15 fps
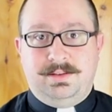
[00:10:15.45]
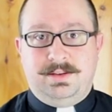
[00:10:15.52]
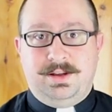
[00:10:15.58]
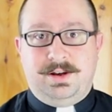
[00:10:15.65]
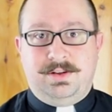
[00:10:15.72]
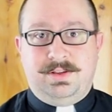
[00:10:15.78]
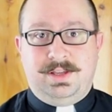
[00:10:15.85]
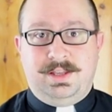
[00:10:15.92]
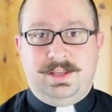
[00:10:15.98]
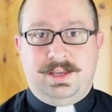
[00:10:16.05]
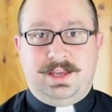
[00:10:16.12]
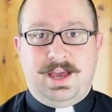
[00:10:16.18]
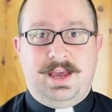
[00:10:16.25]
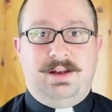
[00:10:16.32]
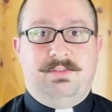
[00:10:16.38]
you know,
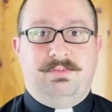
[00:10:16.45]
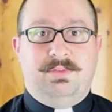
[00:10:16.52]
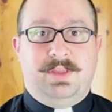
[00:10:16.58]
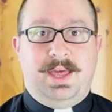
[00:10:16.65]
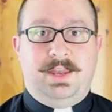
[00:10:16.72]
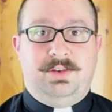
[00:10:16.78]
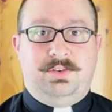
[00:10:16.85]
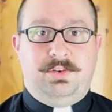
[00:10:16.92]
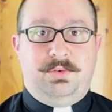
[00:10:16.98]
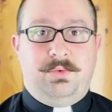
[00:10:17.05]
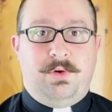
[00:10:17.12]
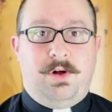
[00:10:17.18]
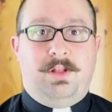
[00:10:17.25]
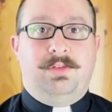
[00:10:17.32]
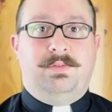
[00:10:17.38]
it kind of led to
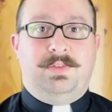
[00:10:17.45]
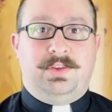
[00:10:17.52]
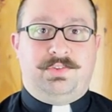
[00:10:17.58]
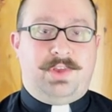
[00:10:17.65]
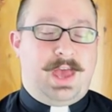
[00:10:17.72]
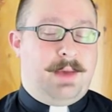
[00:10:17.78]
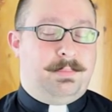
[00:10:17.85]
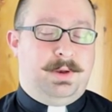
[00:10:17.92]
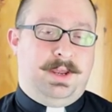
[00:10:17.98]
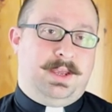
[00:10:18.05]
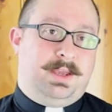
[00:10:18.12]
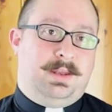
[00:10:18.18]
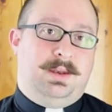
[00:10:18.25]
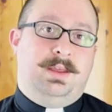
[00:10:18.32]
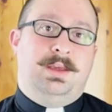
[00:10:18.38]
all of this
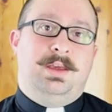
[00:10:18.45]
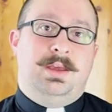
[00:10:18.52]
happening. And